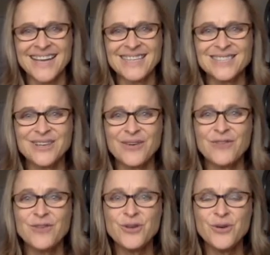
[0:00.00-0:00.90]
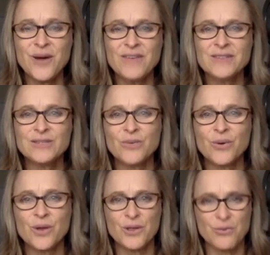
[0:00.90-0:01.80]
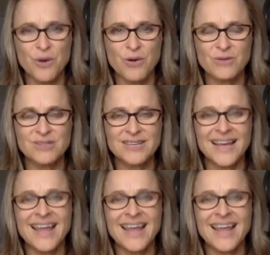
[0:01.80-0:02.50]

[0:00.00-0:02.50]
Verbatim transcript: So if you have a sore throat,